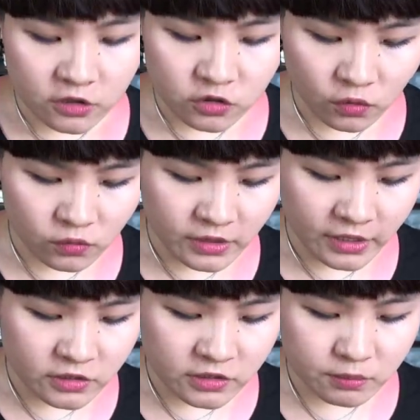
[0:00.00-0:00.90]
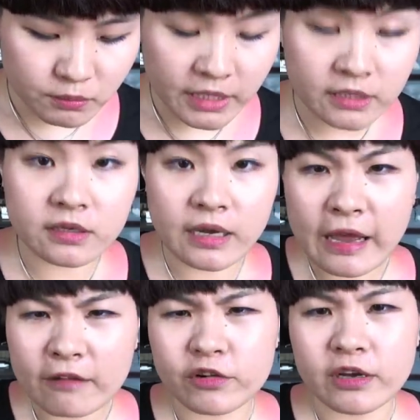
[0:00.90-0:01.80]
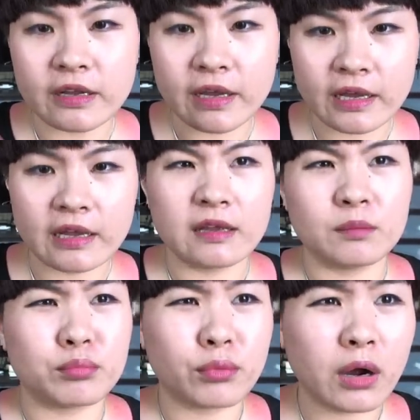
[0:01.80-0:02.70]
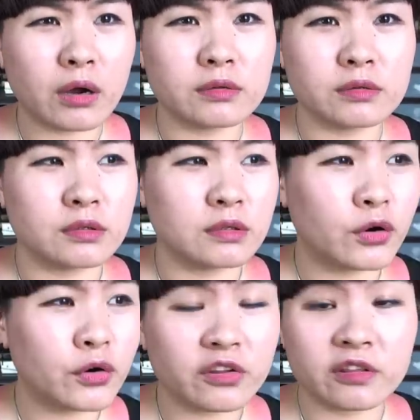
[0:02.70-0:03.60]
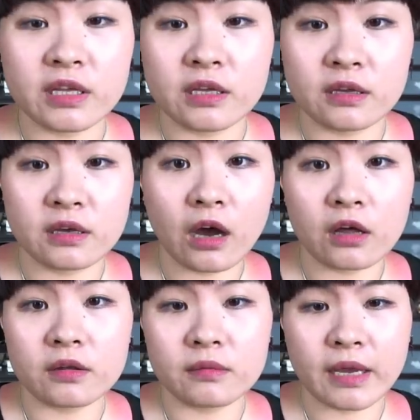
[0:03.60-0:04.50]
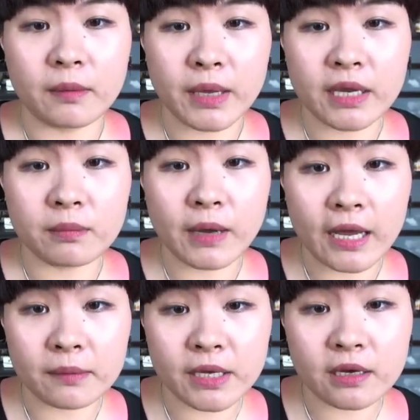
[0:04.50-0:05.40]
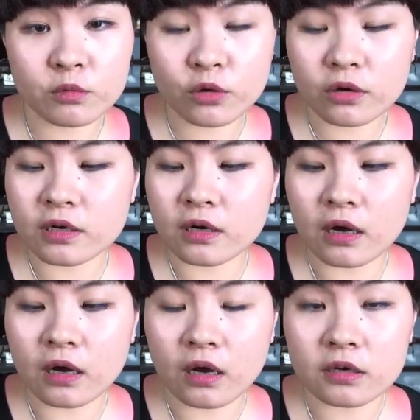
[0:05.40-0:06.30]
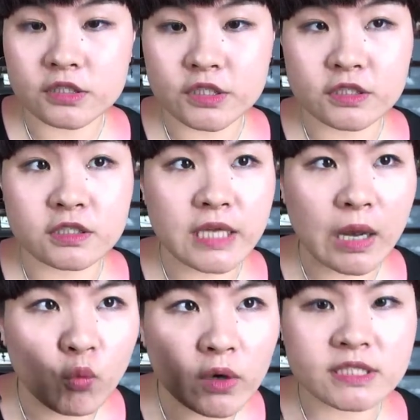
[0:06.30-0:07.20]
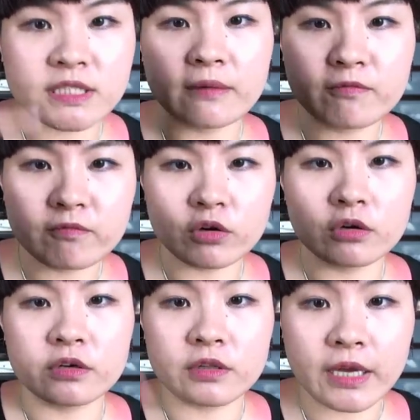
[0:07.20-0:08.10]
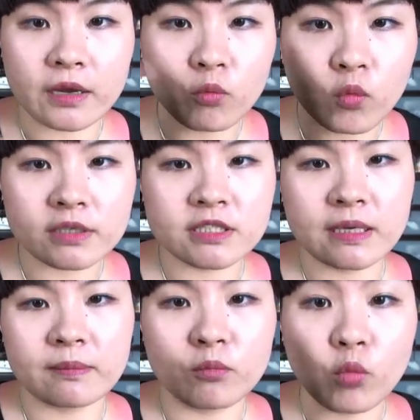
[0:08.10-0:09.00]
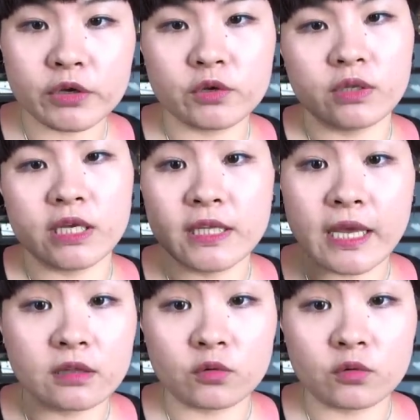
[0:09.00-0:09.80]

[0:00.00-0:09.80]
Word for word: So they just make the everyday brown earthy color, like a makeup, eye makeup look, just that one step further, like one step more unique than the